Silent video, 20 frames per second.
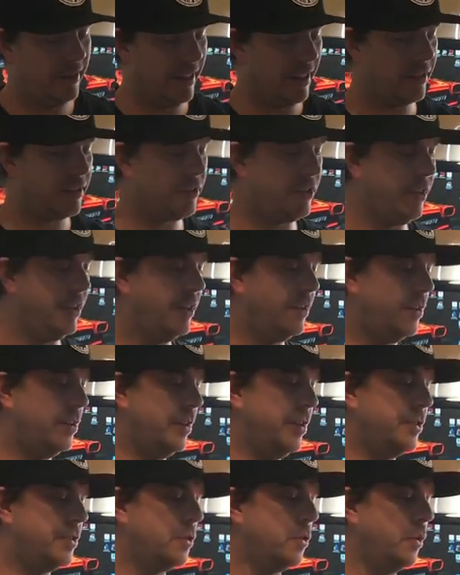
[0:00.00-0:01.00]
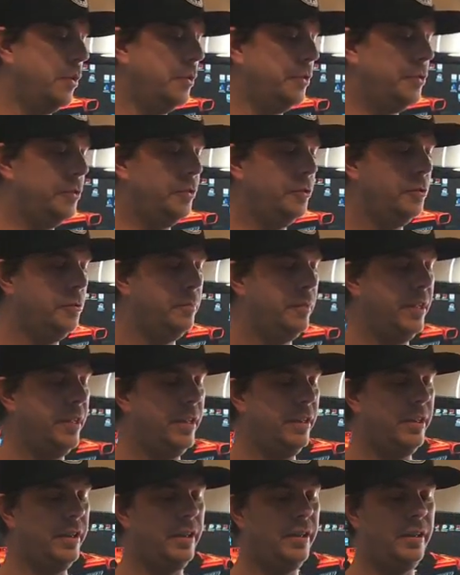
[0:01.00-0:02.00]
This year is going to
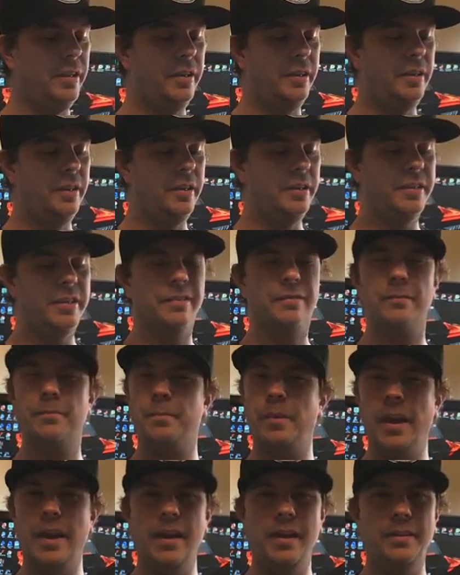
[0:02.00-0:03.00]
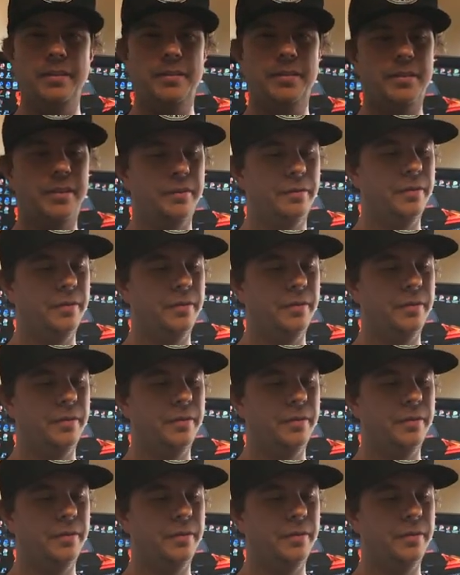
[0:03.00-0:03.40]
be different paint,